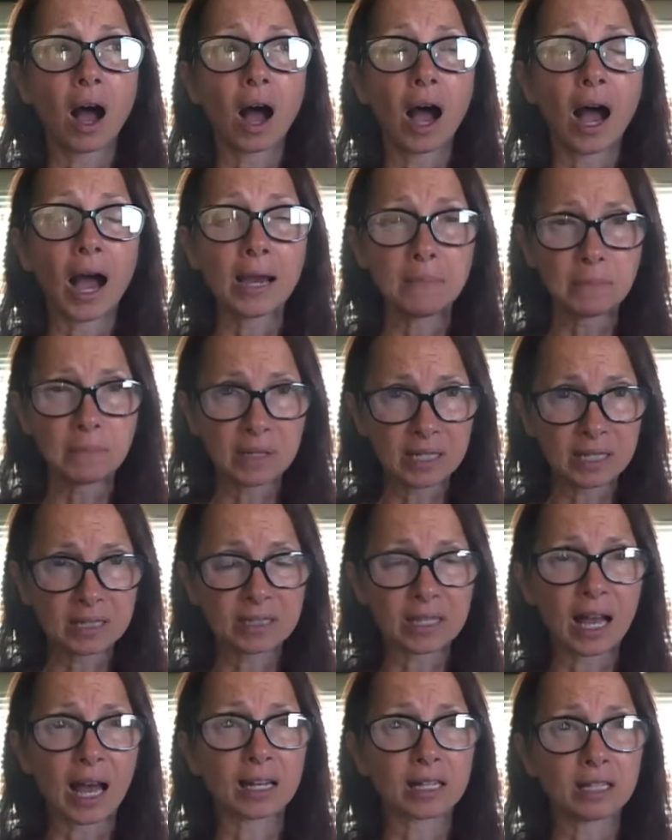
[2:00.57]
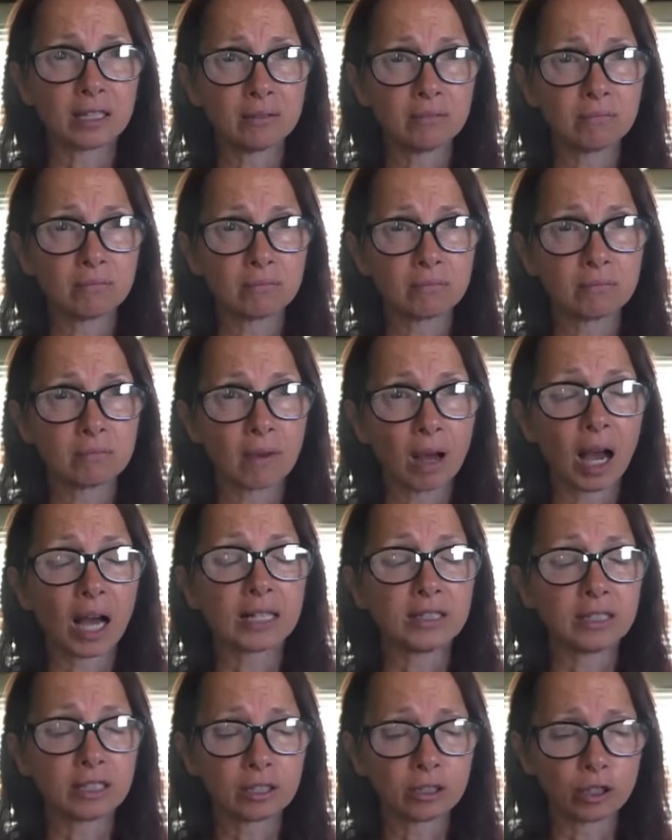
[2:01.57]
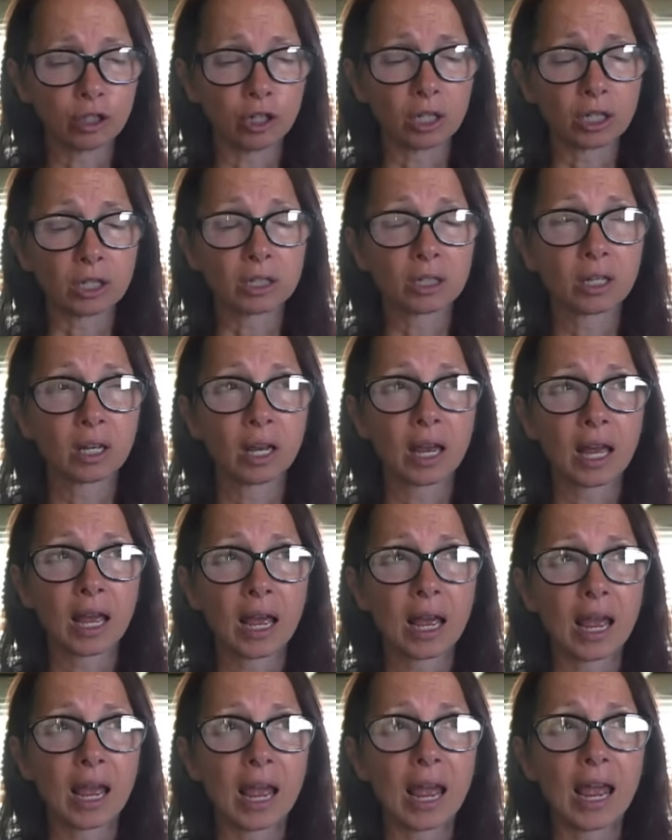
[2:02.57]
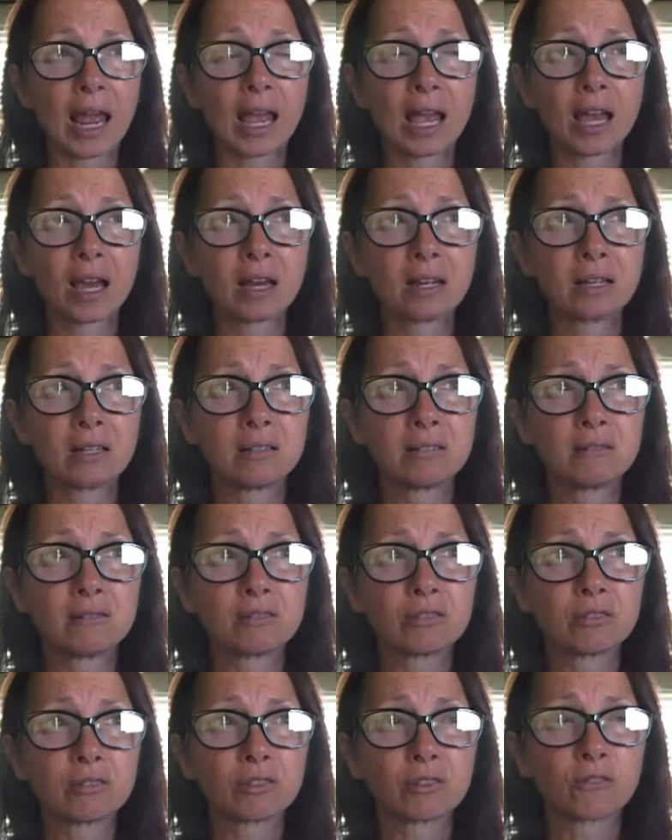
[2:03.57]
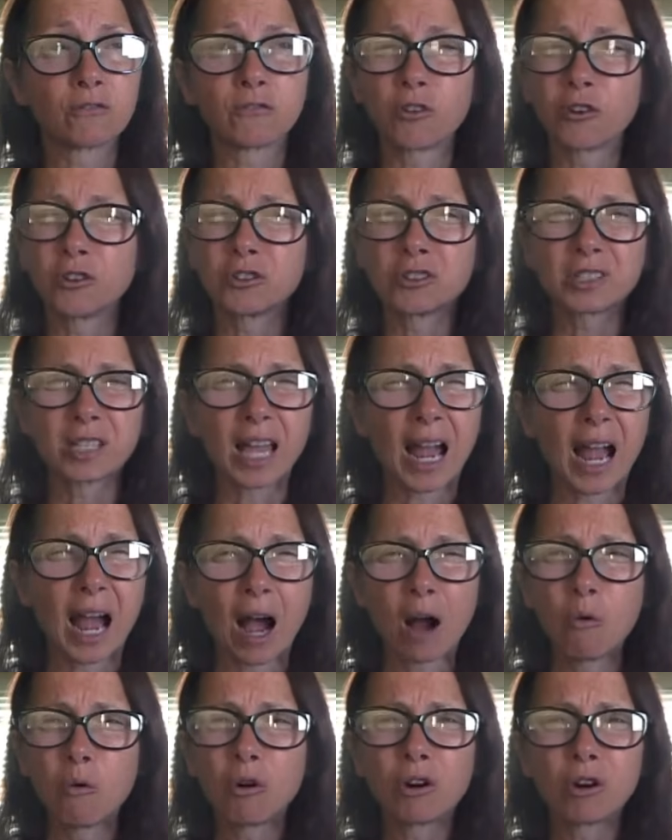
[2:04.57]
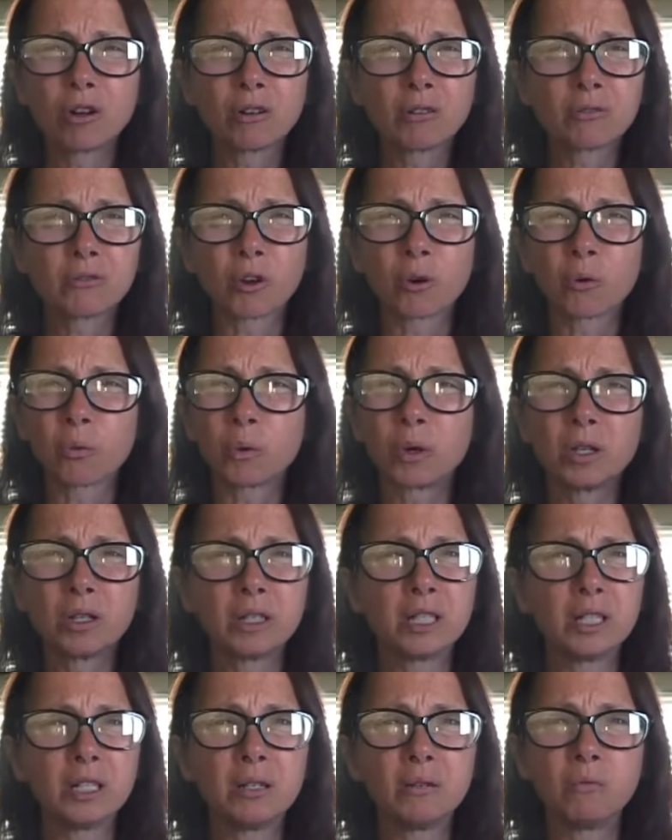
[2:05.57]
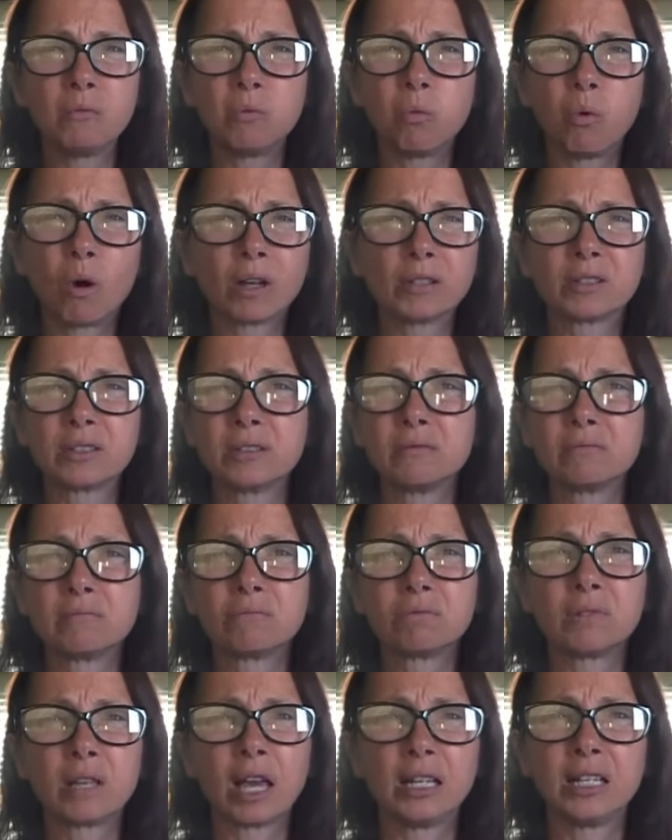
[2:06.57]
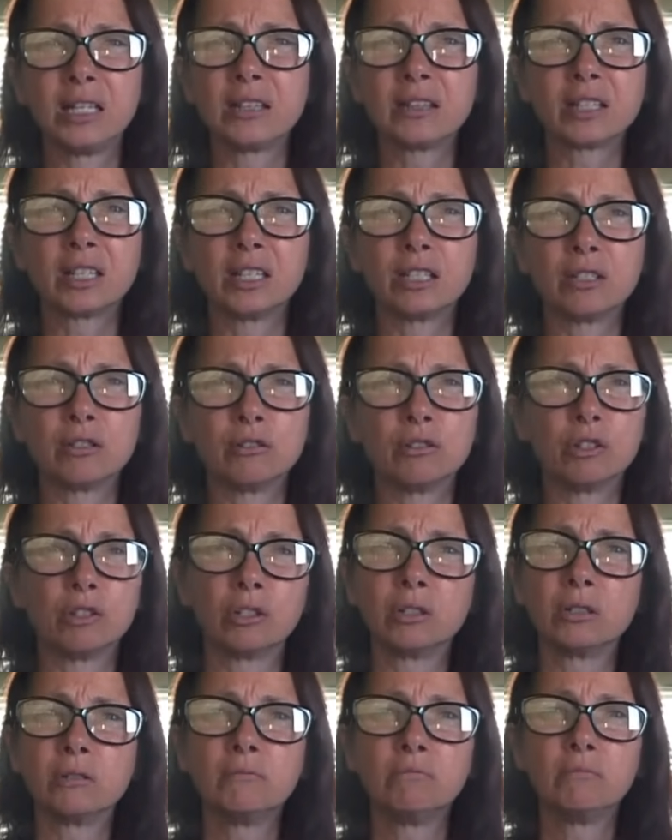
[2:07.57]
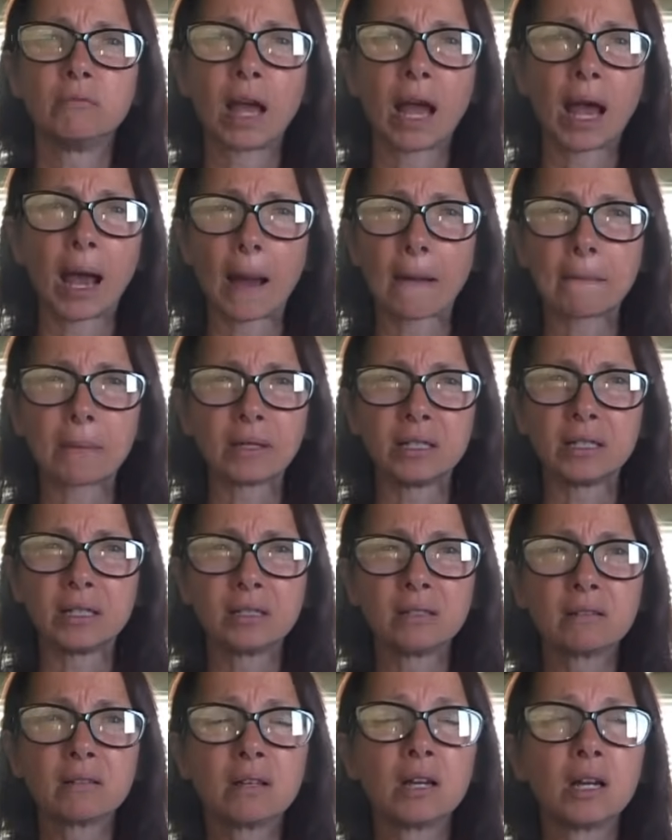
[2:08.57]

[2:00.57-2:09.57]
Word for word: I peeked at it, I did look, and the first hour, there really wasn't anything good happening.